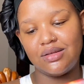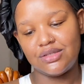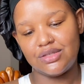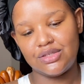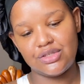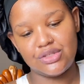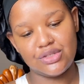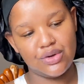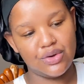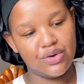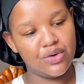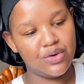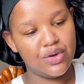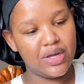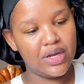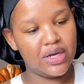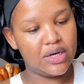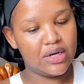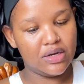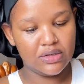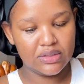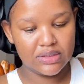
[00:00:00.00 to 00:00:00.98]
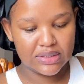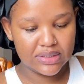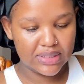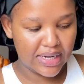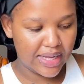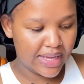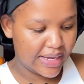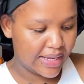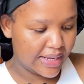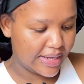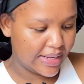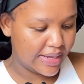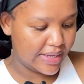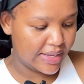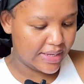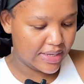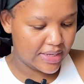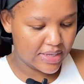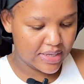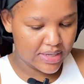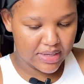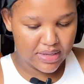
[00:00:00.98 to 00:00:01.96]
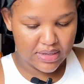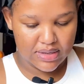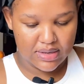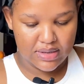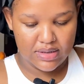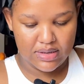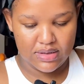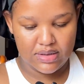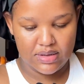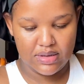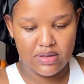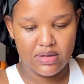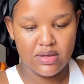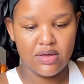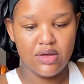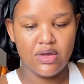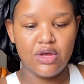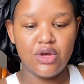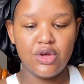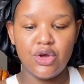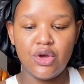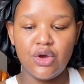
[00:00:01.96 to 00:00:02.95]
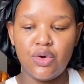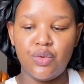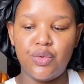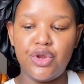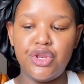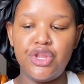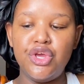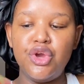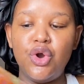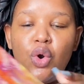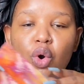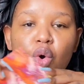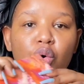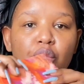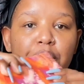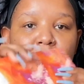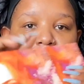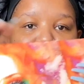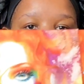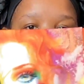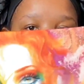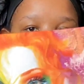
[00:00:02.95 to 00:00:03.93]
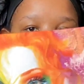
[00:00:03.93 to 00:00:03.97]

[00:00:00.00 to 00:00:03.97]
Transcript: So it looks like when you open